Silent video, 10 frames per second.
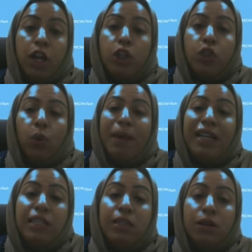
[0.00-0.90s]
So
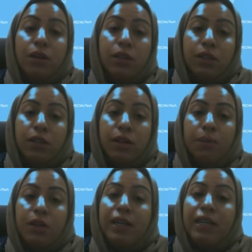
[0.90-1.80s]
many startups
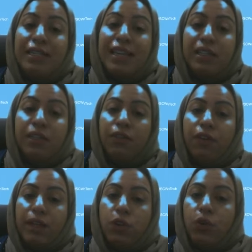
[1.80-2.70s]
are
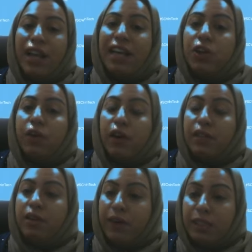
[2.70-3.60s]
incentivized to
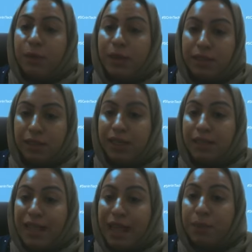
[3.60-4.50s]
categorize their expenses
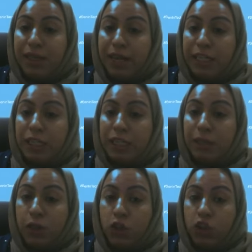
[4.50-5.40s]
as capital
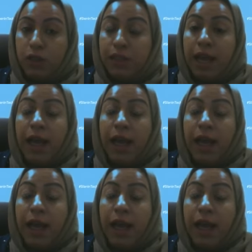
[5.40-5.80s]
expenditures.